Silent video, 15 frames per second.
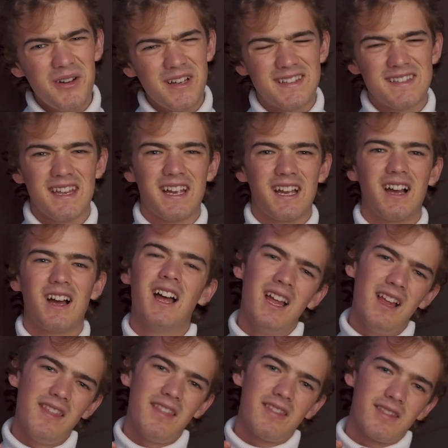It's like
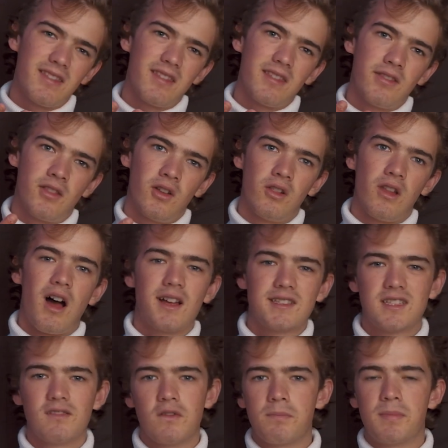the loss
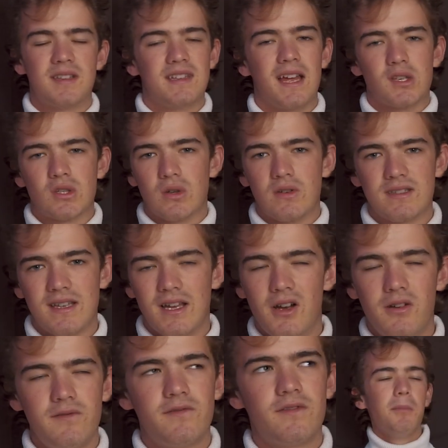of a potential
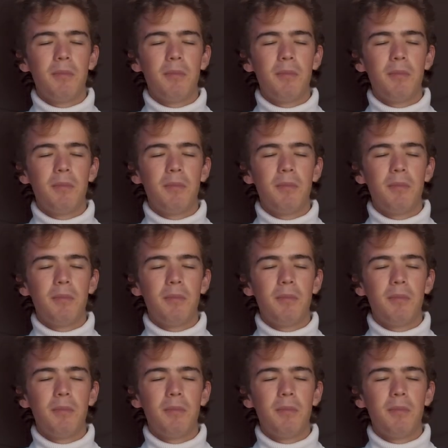self.